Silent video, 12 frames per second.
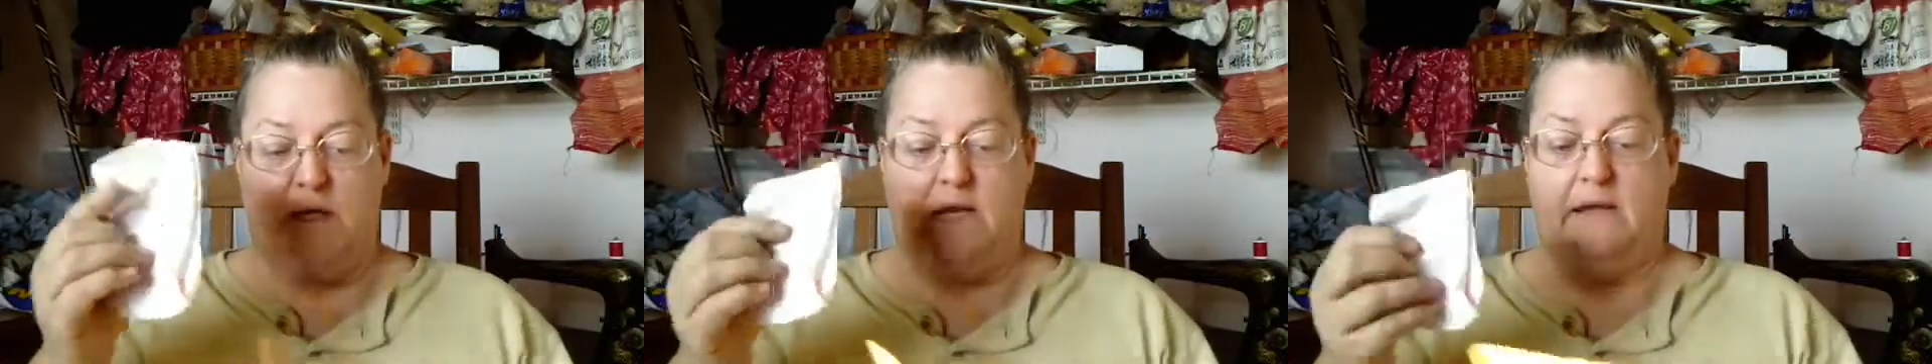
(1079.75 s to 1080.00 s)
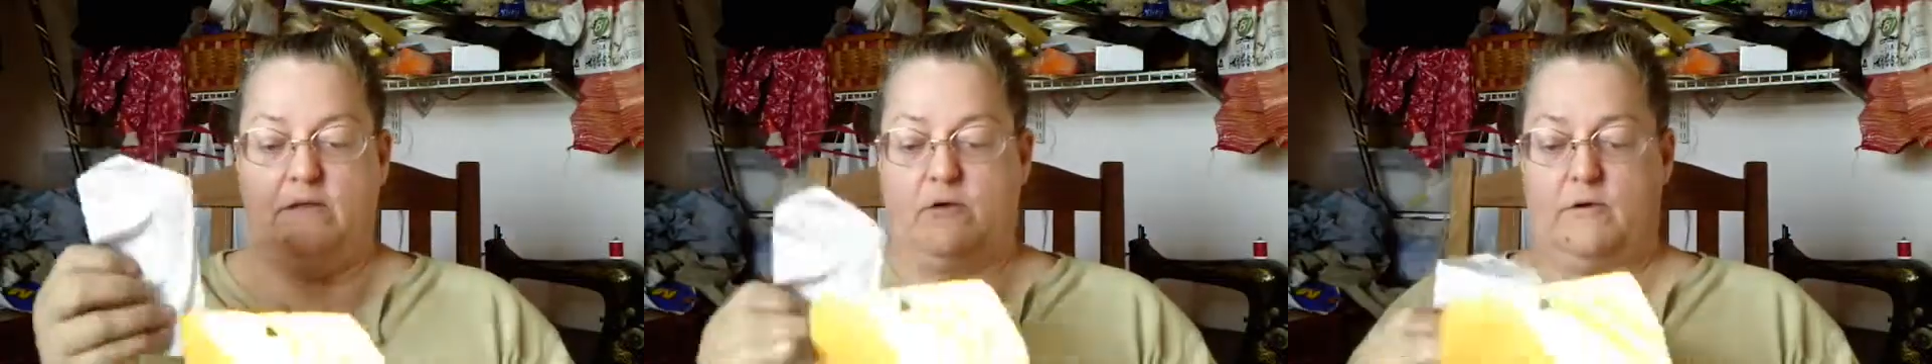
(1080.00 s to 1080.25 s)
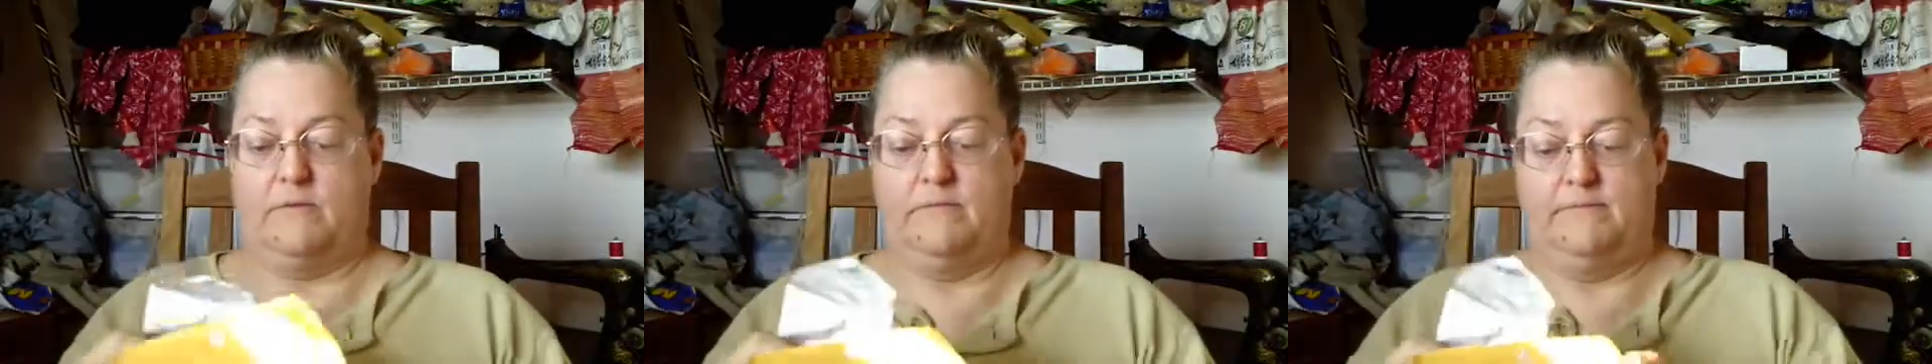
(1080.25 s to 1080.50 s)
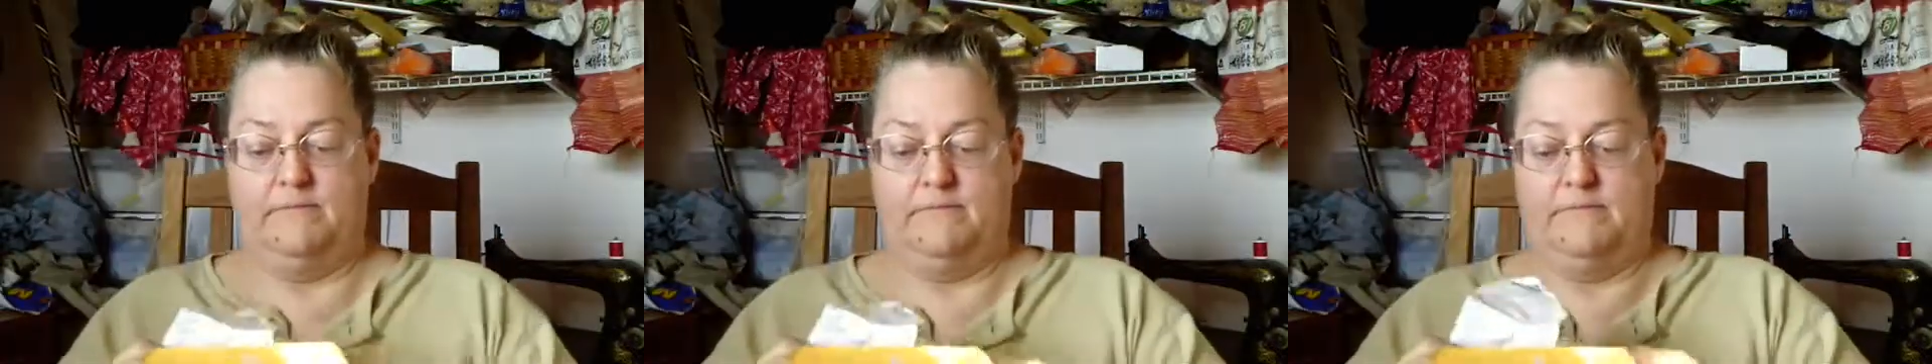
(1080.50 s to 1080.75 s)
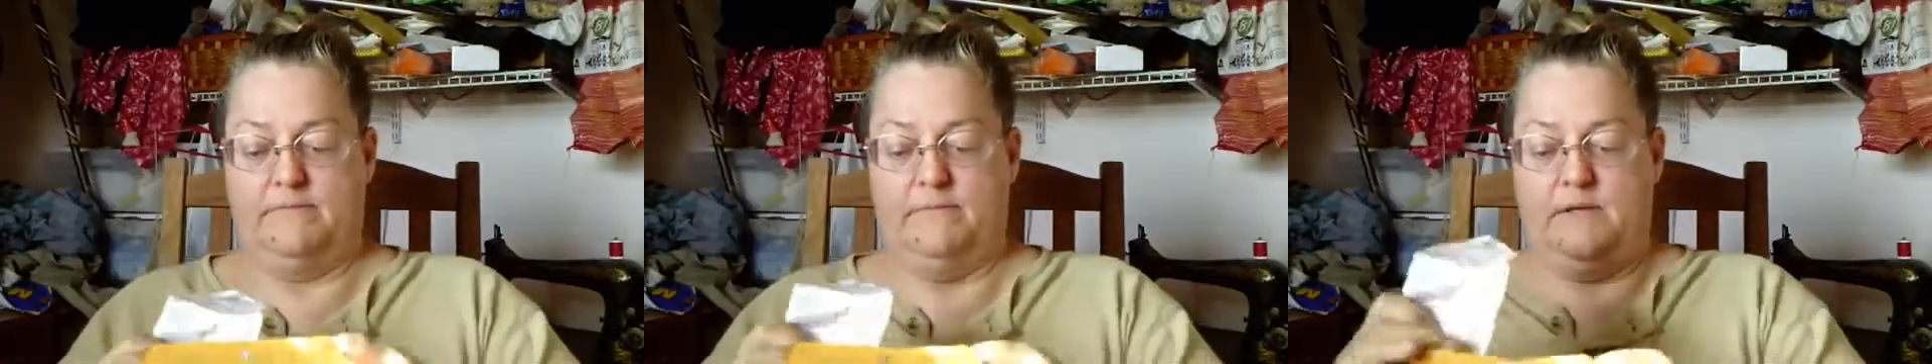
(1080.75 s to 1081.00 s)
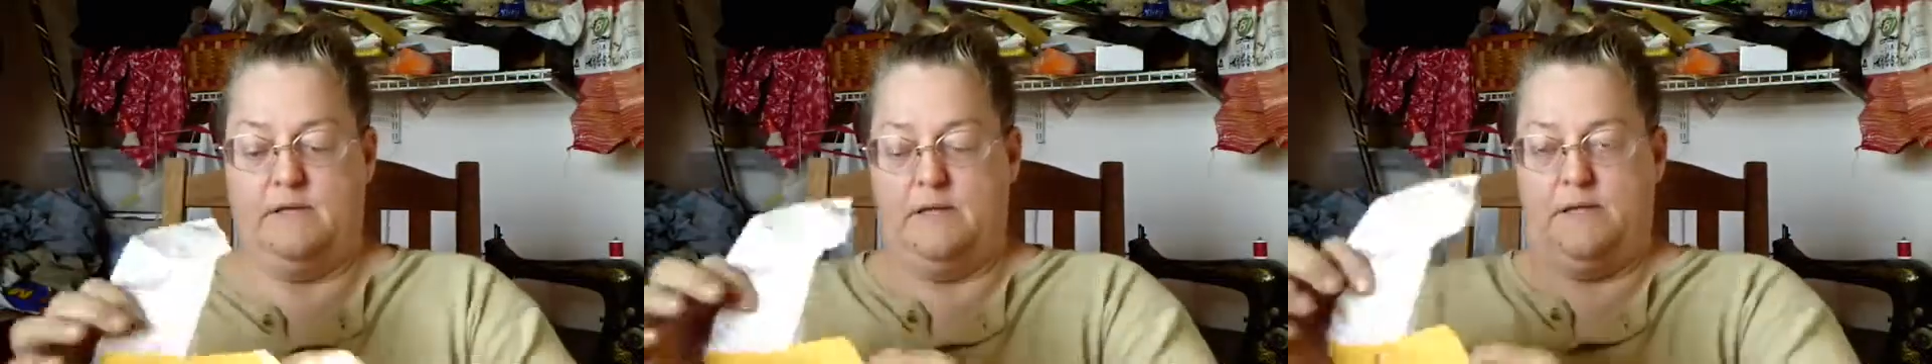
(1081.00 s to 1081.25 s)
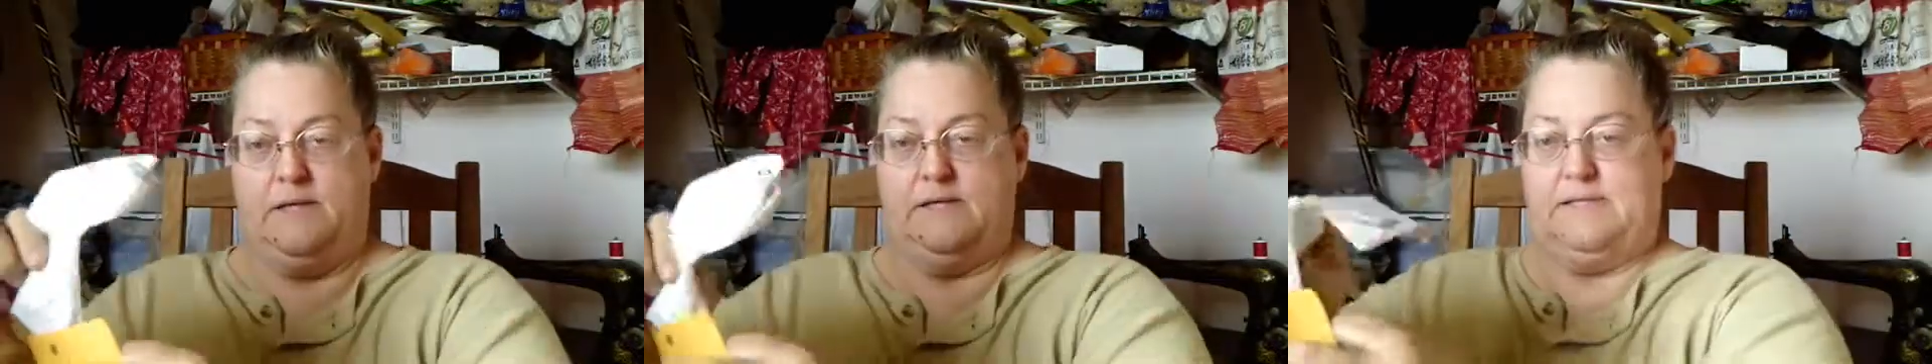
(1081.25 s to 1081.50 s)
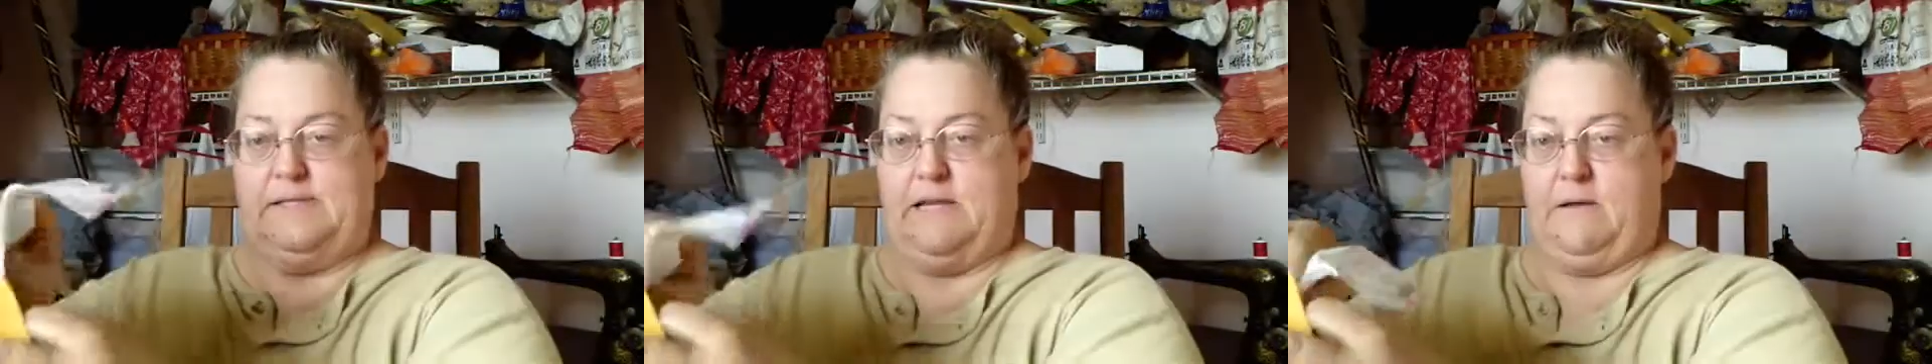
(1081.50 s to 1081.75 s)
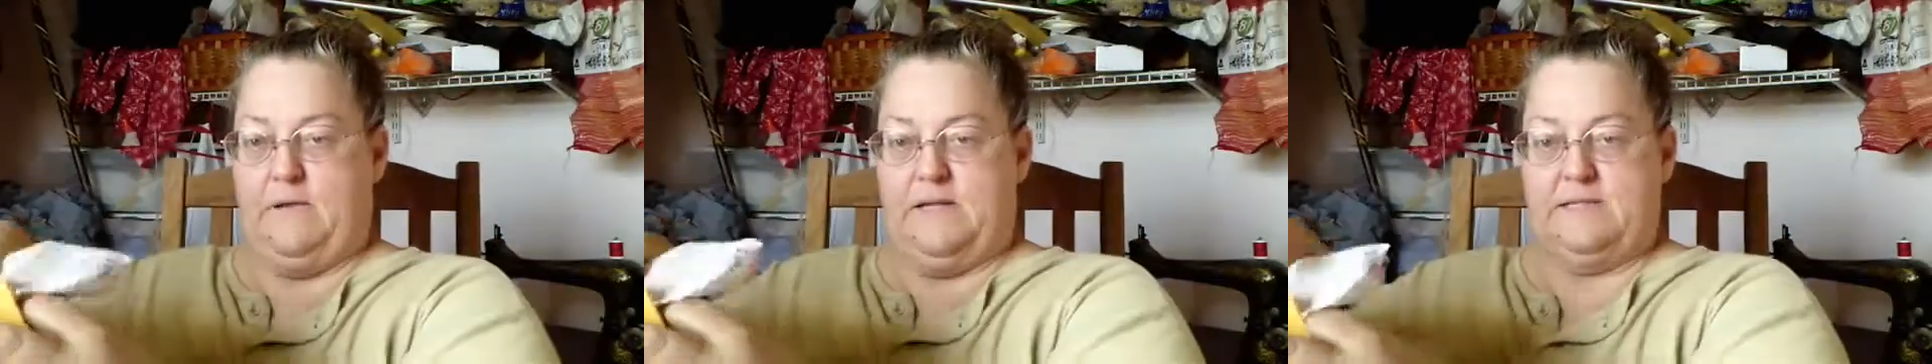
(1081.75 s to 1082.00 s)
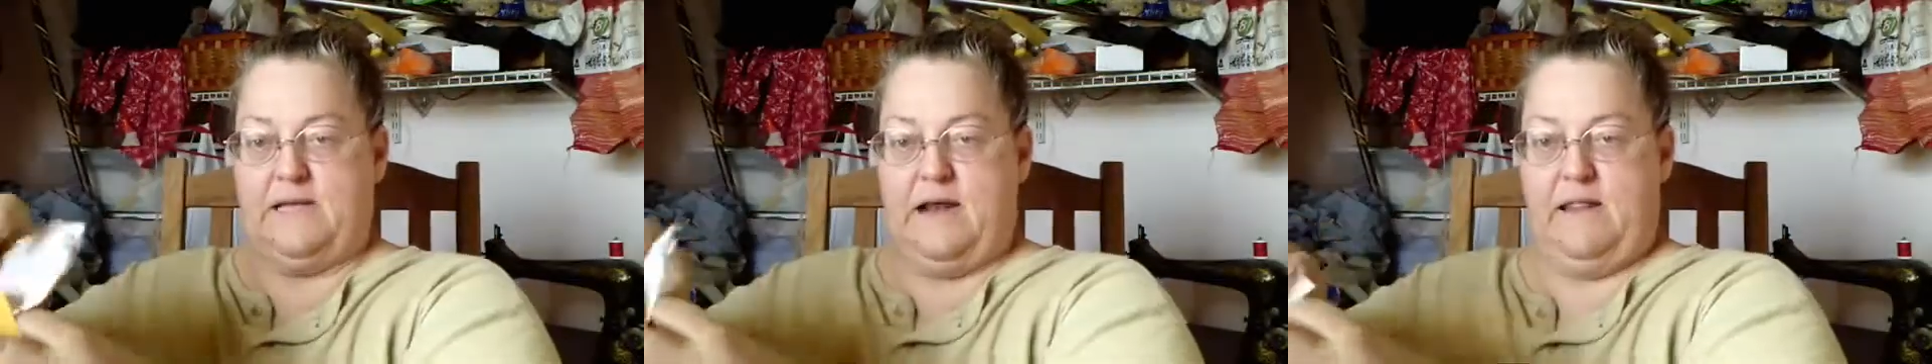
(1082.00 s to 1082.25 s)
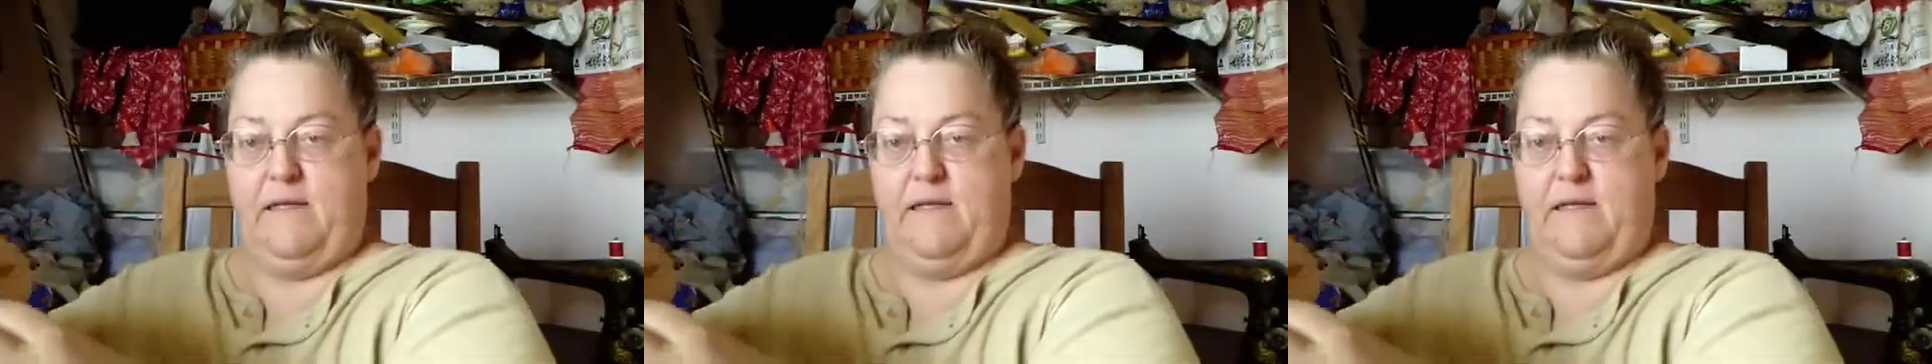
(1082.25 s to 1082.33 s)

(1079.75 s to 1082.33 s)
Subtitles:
either stick them inside of the